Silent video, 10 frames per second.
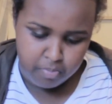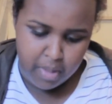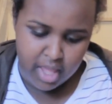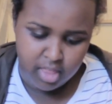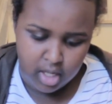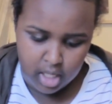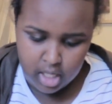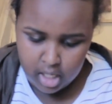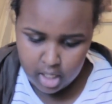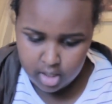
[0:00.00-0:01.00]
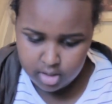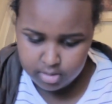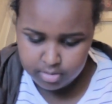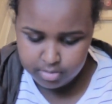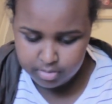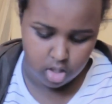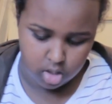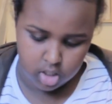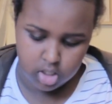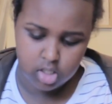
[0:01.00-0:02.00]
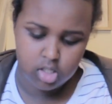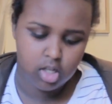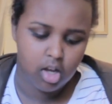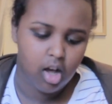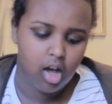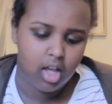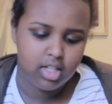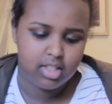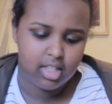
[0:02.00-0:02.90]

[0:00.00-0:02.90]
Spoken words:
Bethany. This is a card